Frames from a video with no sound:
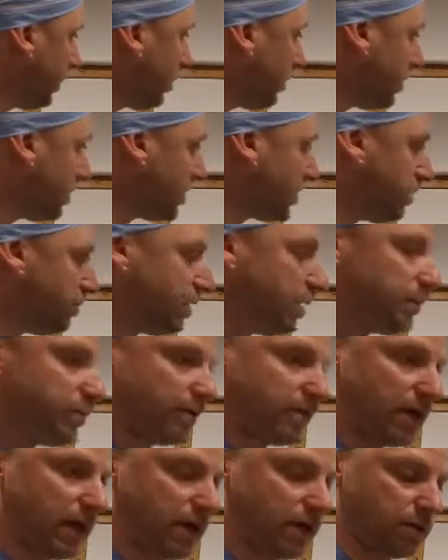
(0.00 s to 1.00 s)
You're going to see
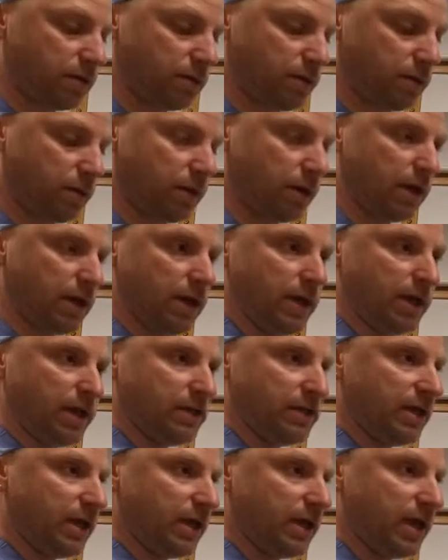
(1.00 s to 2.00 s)
people that
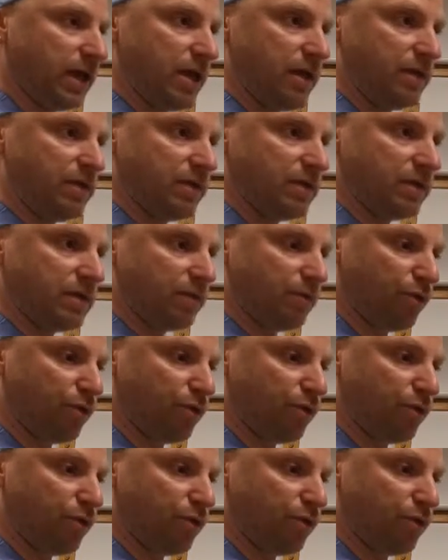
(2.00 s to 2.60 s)
have